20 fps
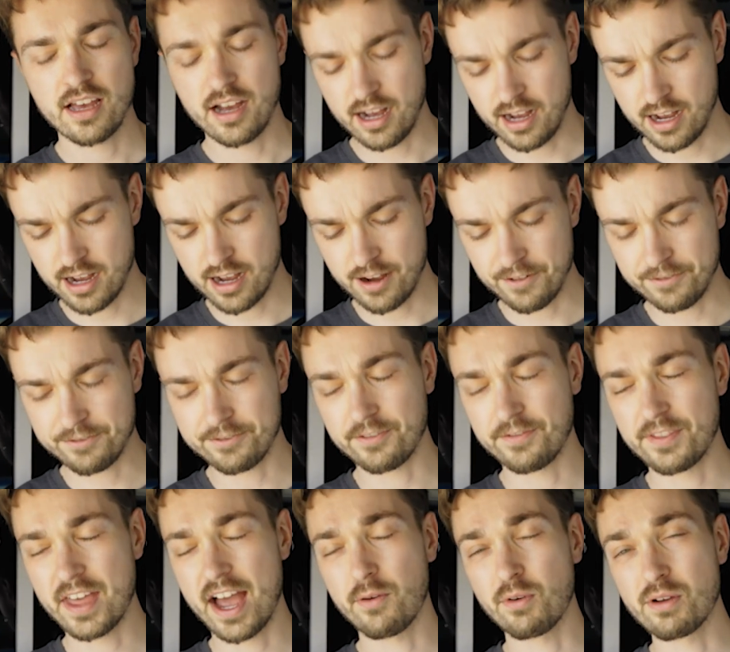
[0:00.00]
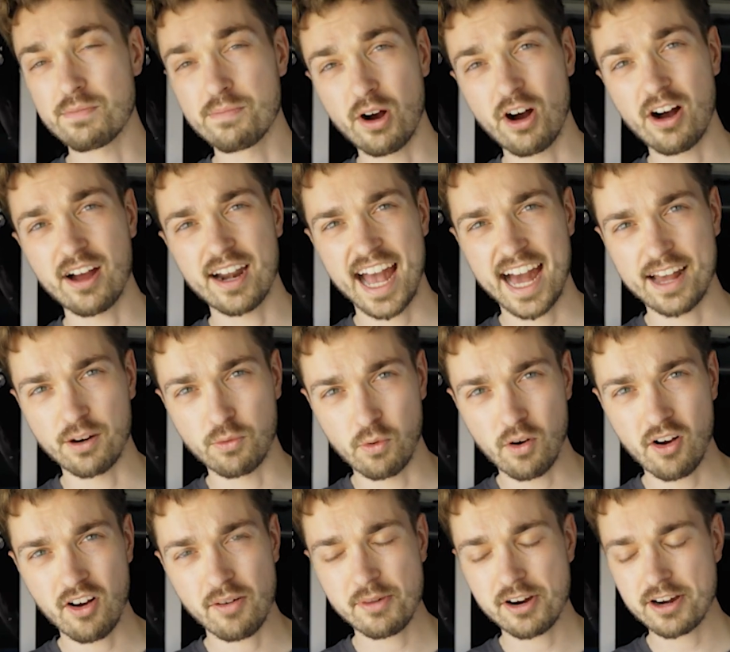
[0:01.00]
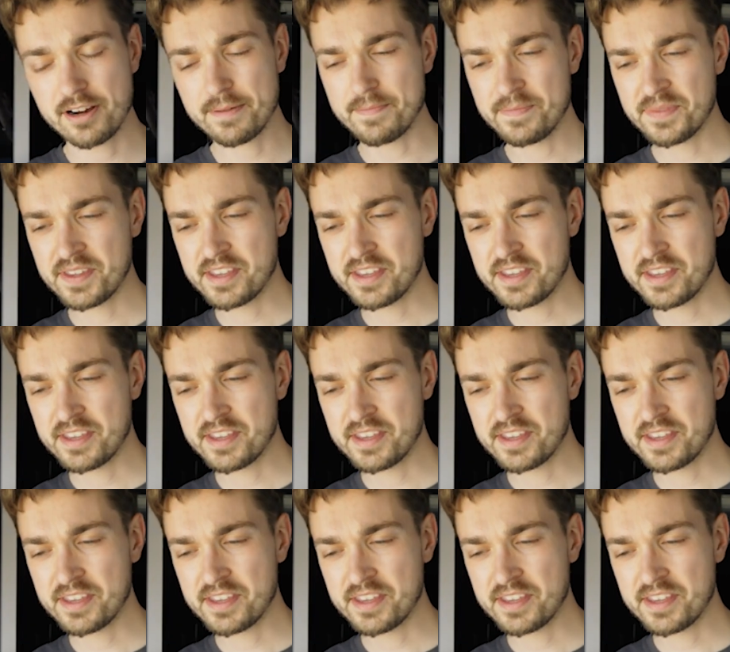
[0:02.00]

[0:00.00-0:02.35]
that we bought at a Walmart,